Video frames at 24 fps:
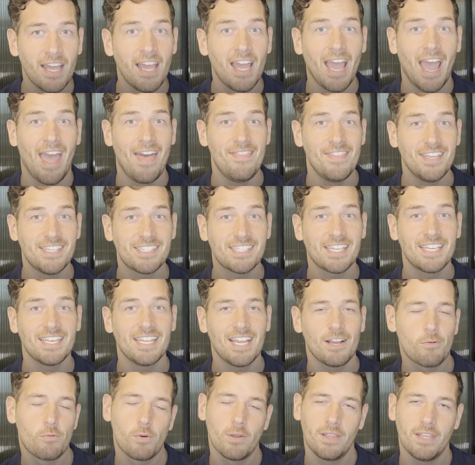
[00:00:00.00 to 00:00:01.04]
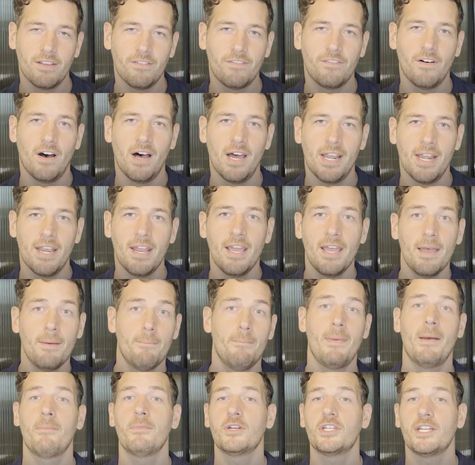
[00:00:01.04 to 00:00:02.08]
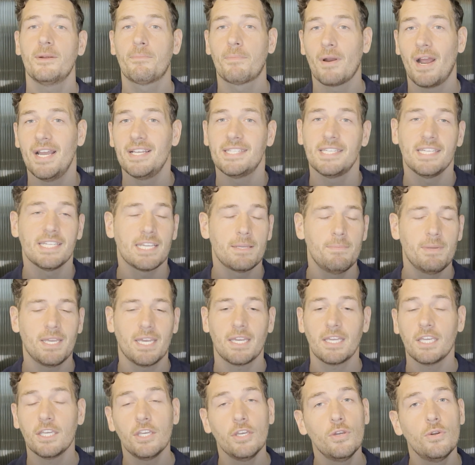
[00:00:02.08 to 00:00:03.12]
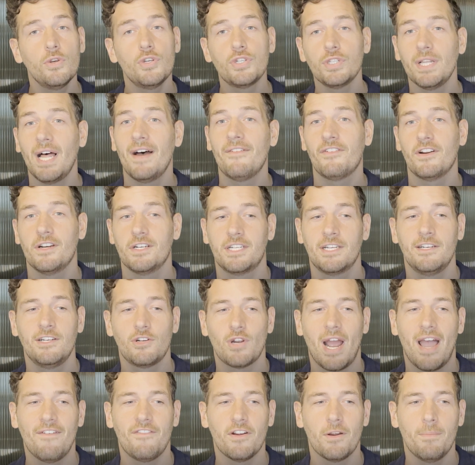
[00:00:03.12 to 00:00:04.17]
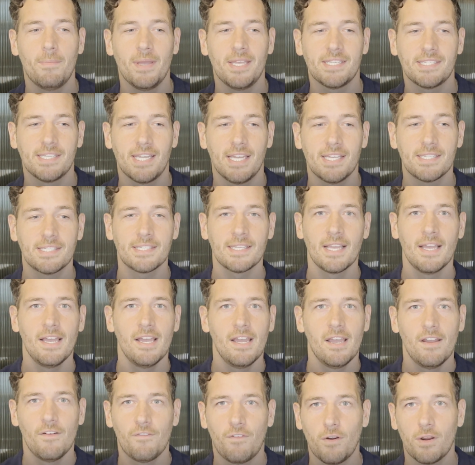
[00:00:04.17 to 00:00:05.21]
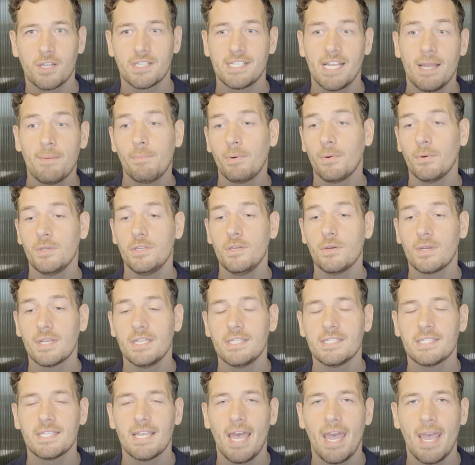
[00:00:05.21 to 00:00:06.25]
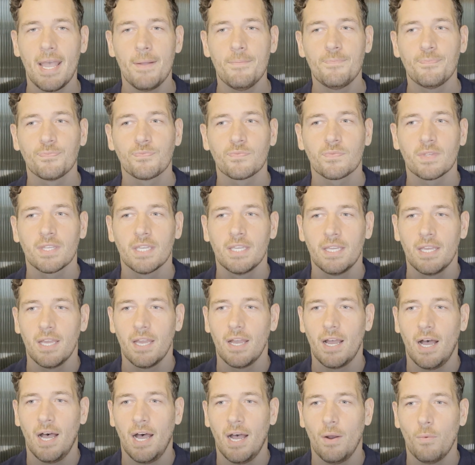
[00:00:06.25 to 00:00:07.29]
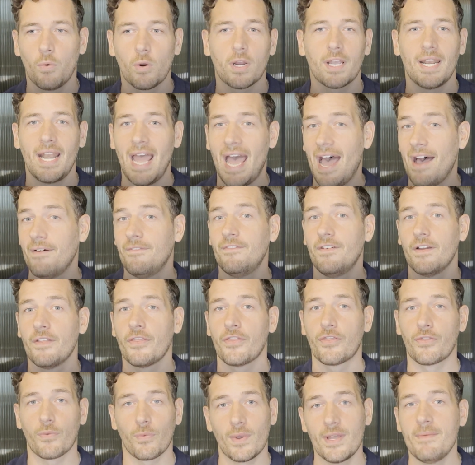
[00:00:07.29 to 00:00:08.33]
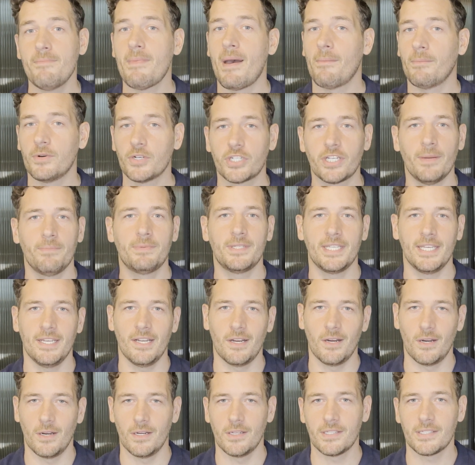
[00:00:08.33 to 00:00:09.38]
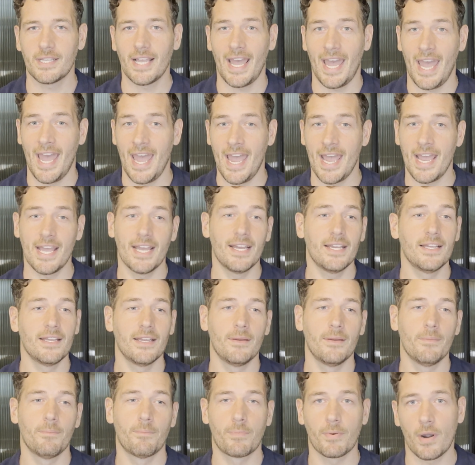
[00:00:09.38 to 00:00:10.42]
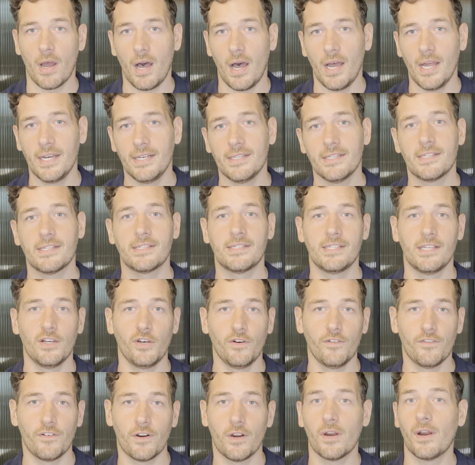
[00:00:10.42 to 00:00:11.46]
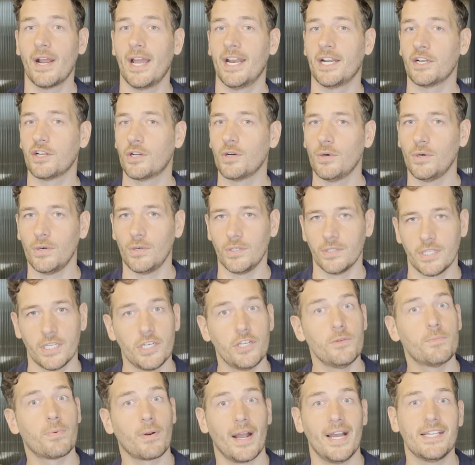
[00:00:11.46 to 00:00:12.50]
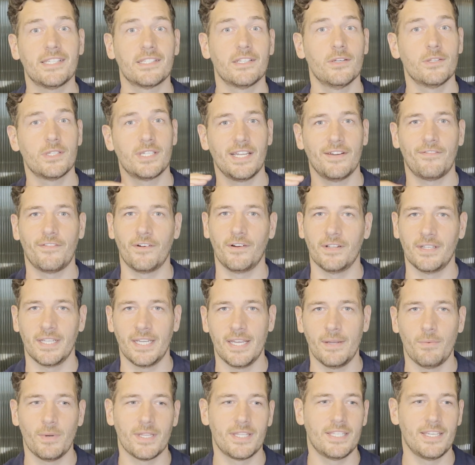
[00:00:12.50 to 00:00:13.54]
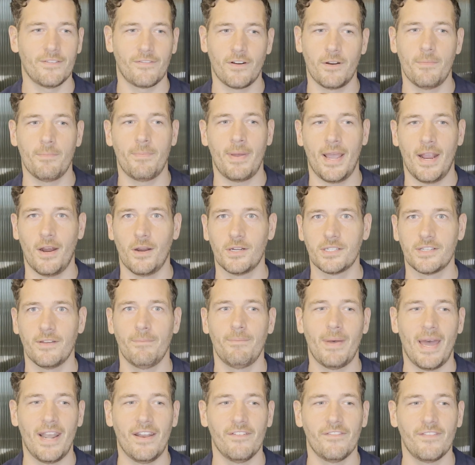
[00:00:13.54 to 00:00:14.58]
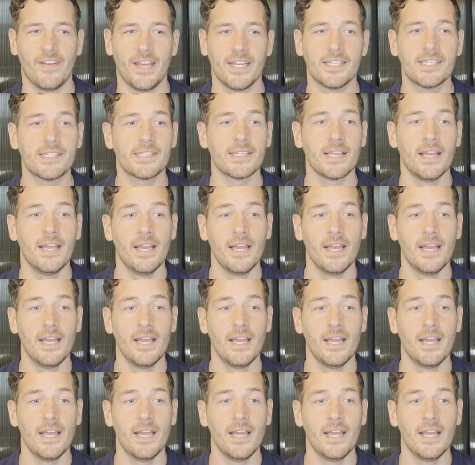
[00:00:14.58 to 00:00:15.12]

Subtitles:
And this can get really fun. Membership pricing can be a huge lever to drive your business. For example, you can say, we're going to have 3 membership tiers: a bronze, silver, and gold, and you price those differently with different pairs of benefits.